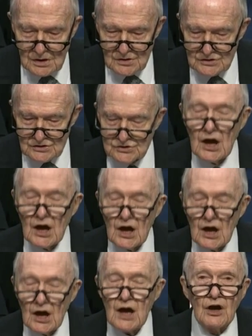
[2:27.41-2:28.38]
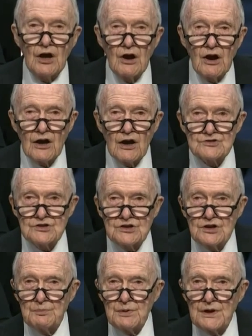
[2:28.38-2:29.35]
softening the harsh
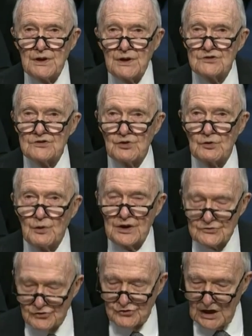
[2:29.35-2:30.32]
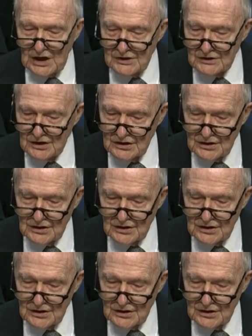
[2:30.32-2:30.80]
independence of the Westphalian